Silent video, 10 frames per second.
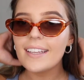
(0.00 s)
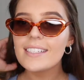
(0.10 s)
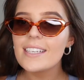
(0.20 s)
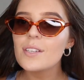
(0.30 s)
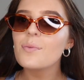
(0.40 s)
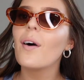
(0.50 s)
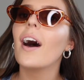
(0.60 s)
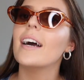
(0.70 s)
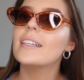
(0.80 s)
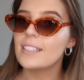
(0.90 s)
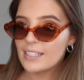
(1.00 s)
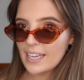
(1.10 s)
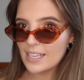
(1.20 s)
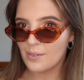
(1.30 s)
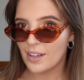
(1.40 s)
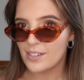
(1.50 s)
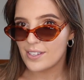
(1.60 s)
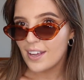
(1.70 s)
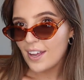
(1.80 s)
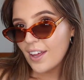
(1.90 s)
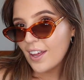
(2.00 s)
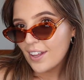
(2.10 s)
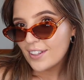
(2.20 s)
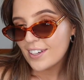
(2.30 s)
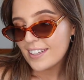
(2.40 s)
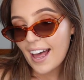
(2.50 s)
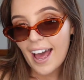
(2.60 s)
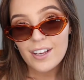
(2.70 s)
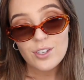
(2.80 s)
this is what these ones look like.